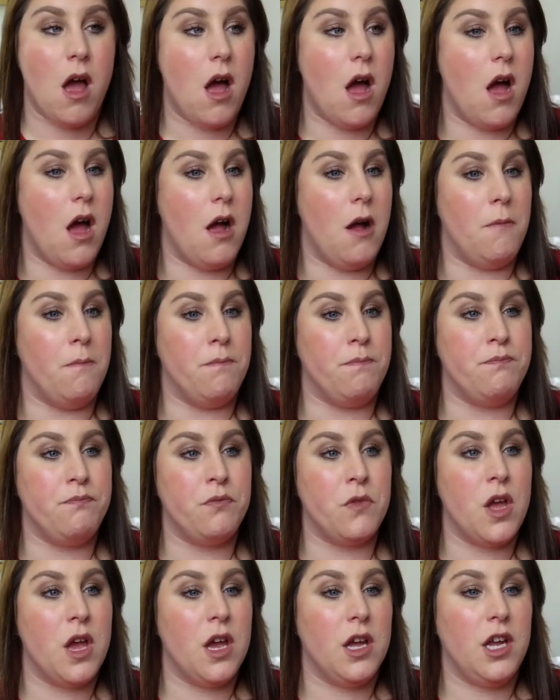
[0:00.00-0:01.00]
Um,
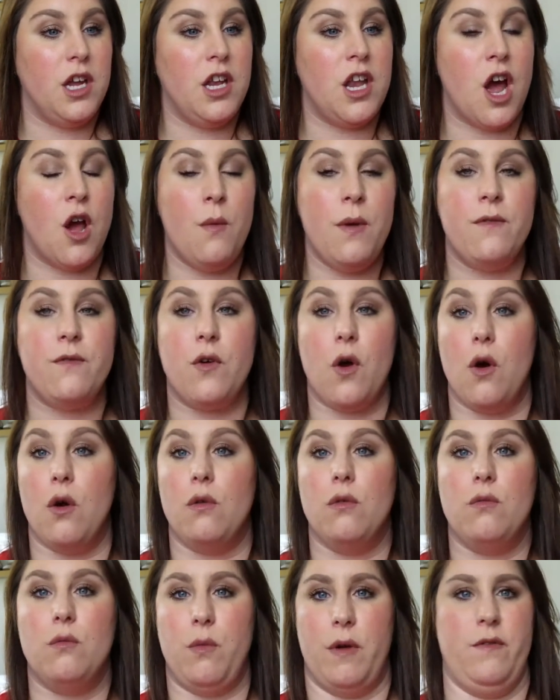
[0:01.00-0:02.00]
you know, we've got
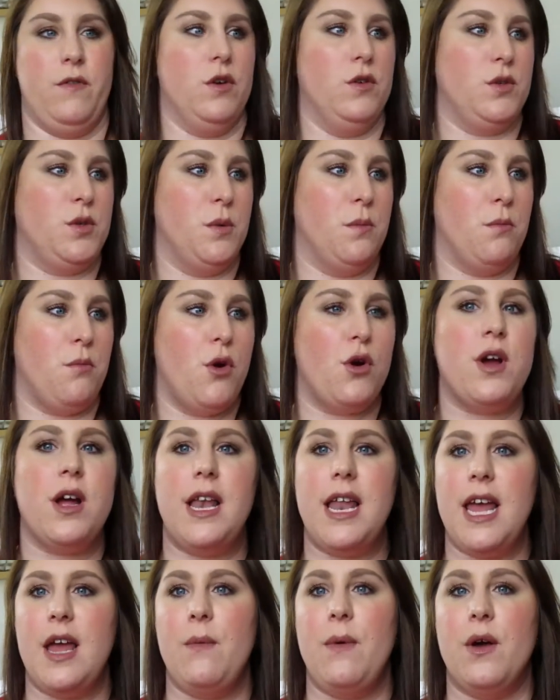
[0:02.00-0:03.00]
We've got some broccoli,